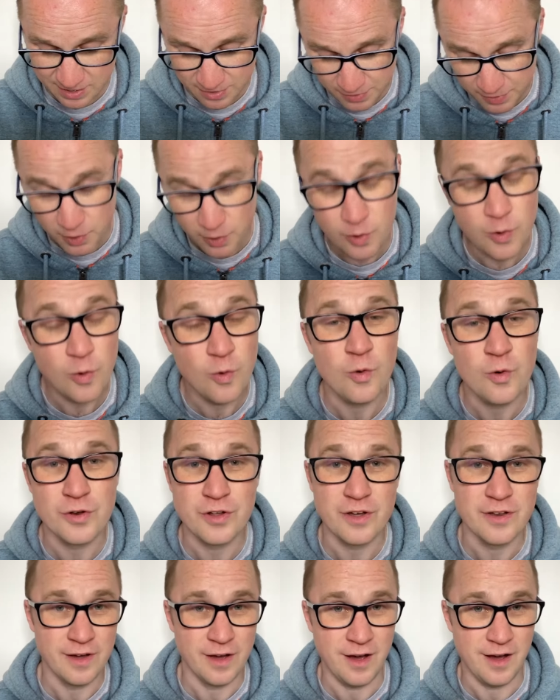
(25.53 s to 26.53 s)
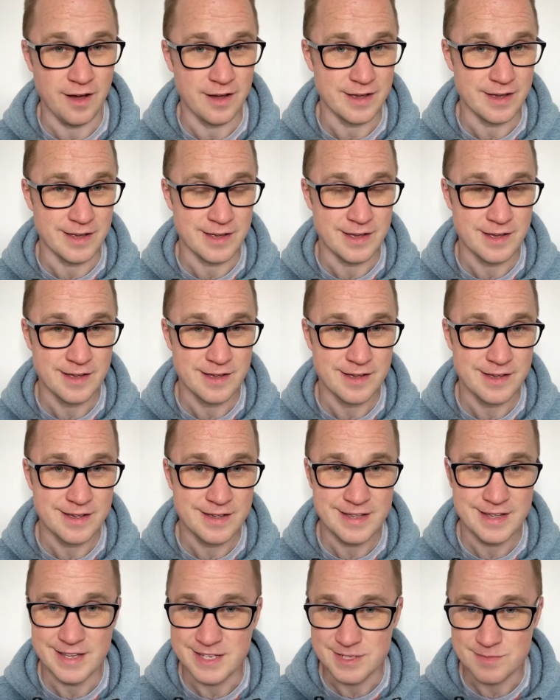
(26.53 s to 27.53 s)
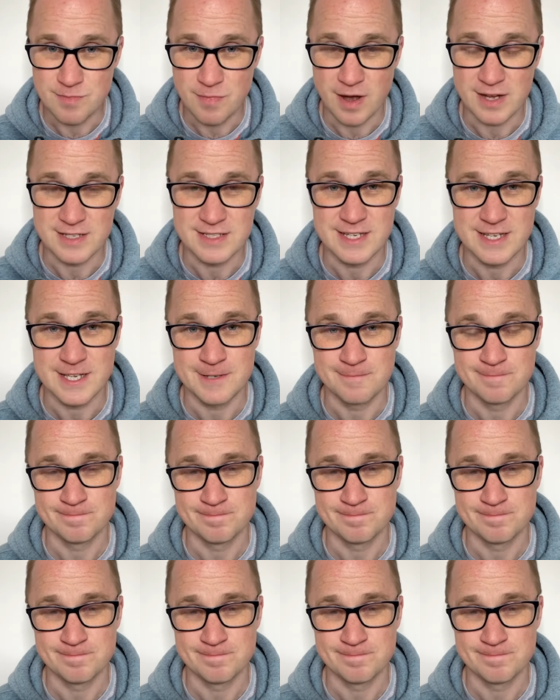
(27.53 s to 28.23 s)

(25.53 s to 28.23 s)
the Lord on high is mighty.